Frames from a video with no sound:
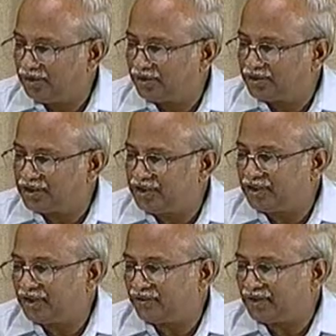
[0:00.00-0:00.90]

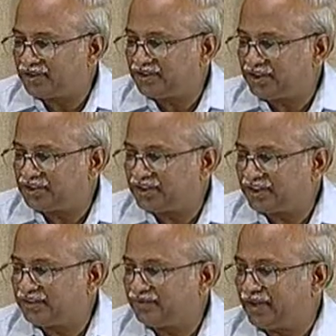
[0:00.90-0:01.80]
Shear
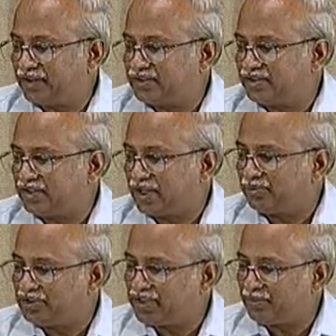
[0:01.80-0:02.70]
stress effects can
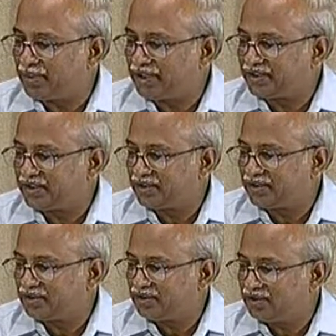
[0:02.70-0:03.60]
be
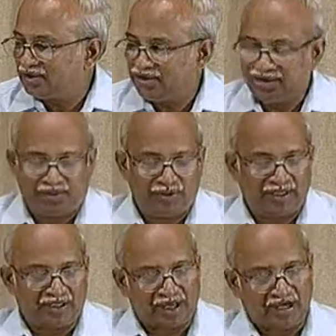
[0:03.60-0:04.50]
separated. We
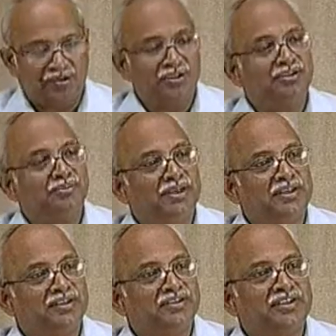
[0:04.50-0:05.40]
can calculate the
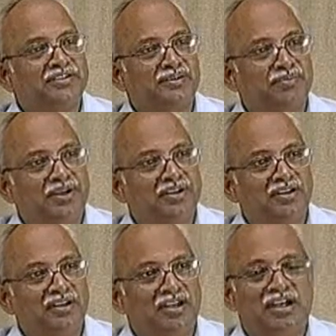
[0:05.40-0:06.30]
bending stress
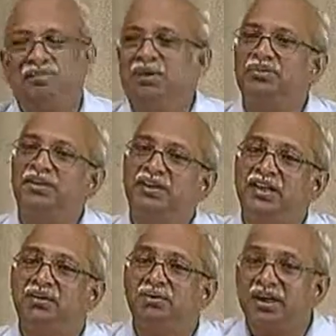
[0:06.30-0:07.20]
separately and maybe
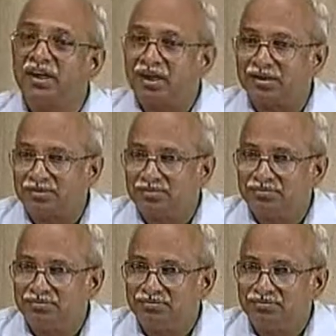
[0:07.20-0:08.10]
then we can add up.
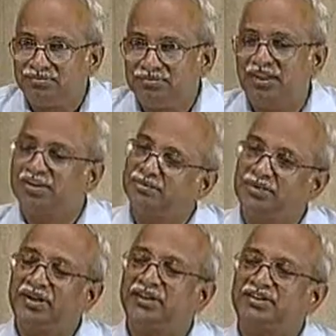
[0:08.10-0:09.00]
That is,
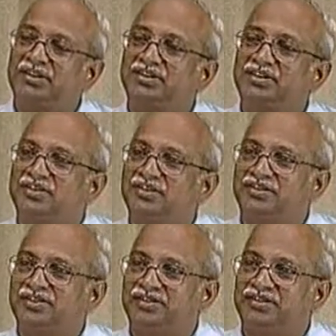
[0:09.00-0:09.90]
bending stress and shear
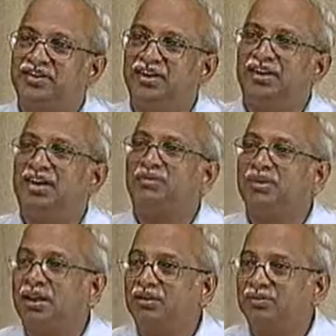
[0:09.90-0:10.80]
stress can be
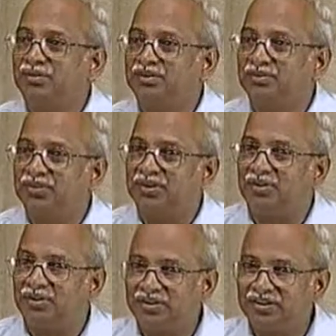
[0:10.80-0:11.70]
calculated separately.
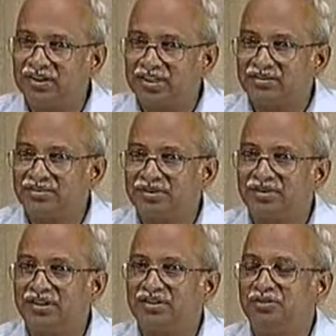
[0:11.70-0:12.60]
All these assumptions
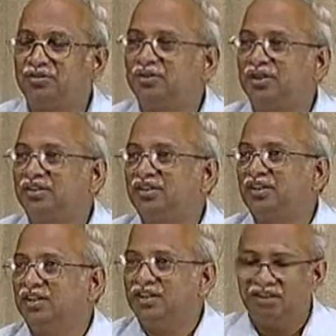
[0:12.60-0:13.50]
are included
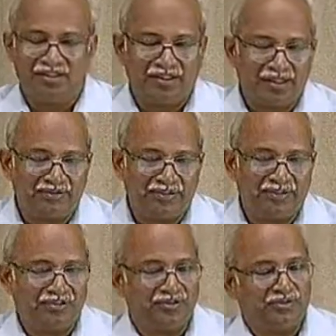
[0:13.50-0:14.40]
in deriving
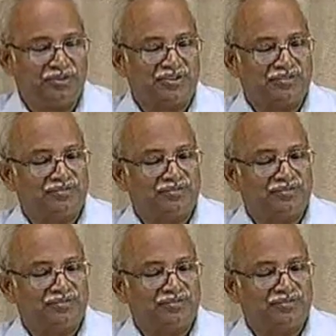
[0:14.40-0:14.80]
this equation.